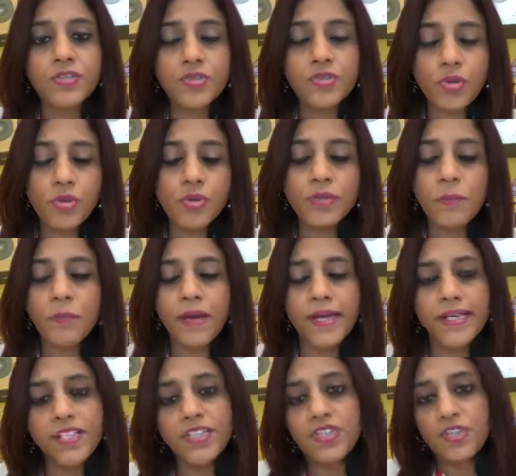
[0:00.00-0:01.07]
So the
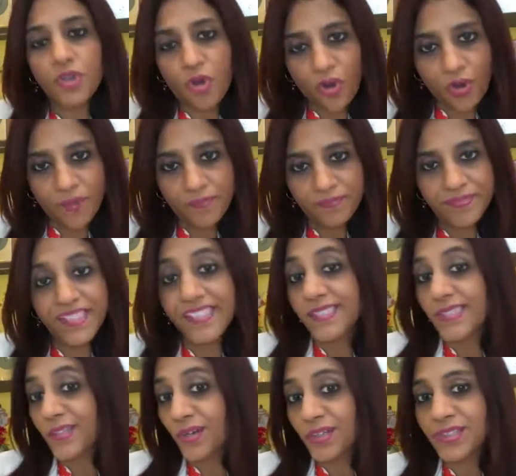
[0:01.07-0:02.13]
mind's job
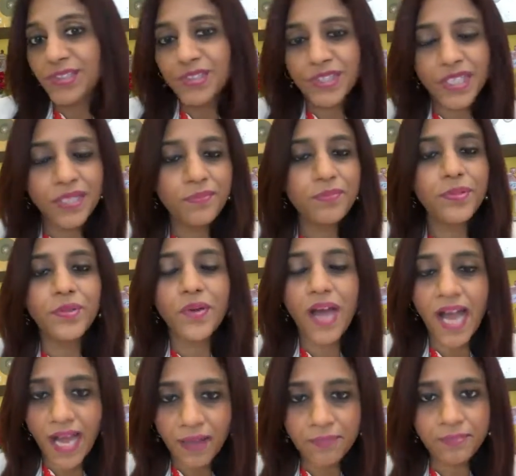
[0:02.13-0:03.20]
is not to keep you
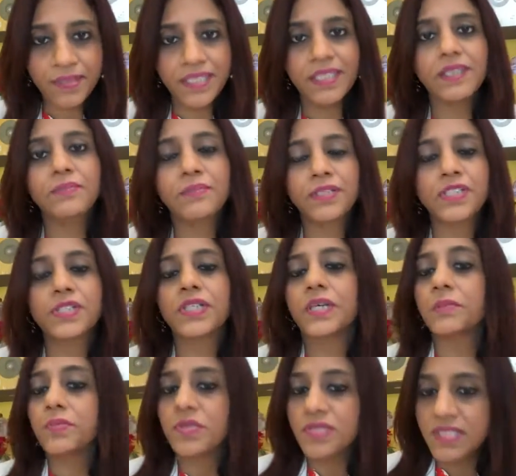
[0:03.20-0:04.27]
happy, but to
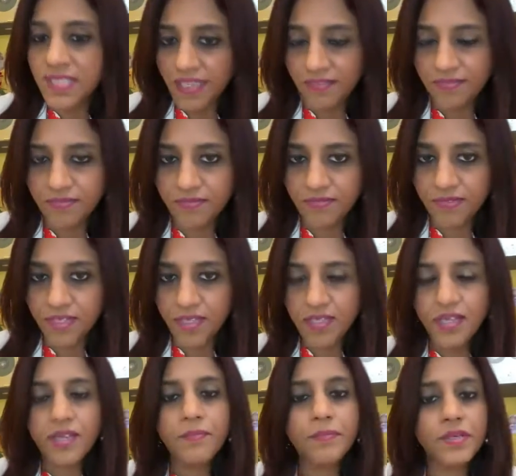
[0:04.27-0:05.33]
keep you safe.
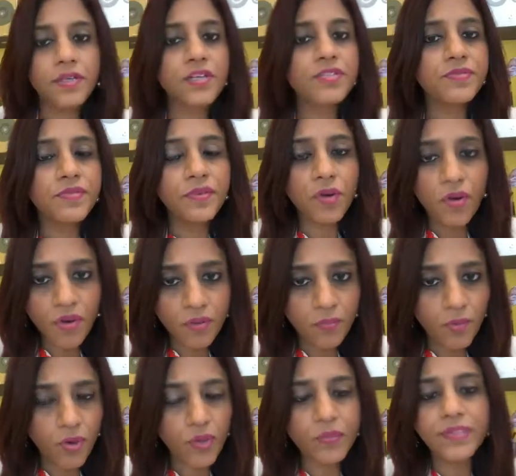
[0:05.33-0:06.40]
Because we were all
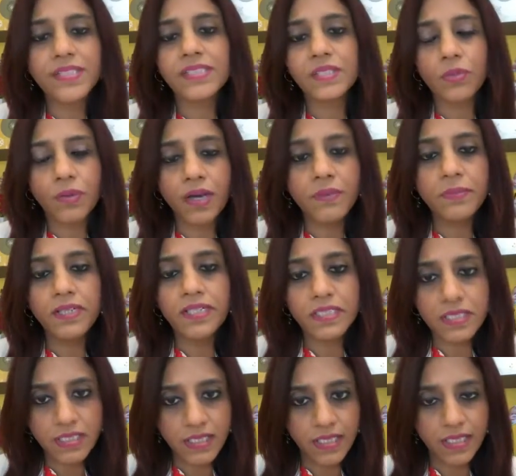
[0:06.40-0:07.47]
born with the survival
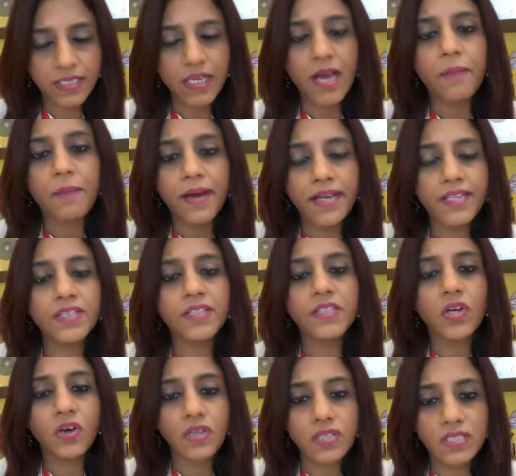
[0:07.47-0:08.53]
instinct, our mind is
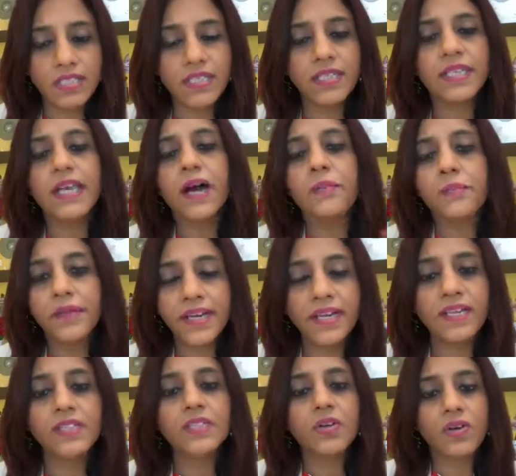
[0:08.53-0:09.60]
constantly, our
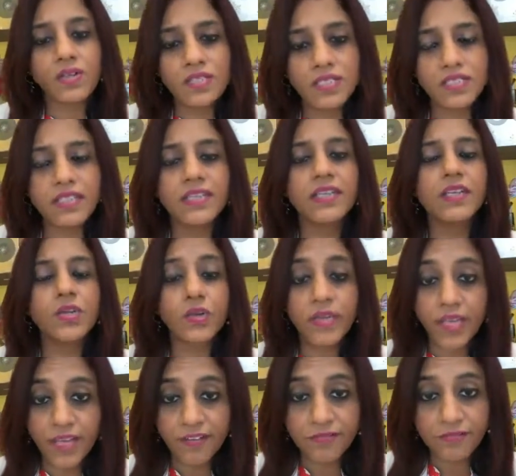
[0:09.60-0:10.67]
brain is constantly
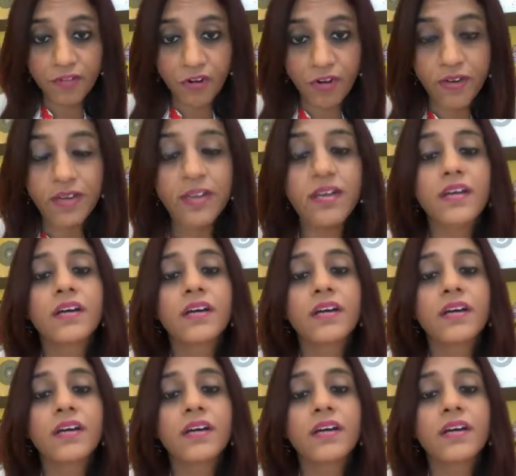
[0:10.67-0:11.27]
looking for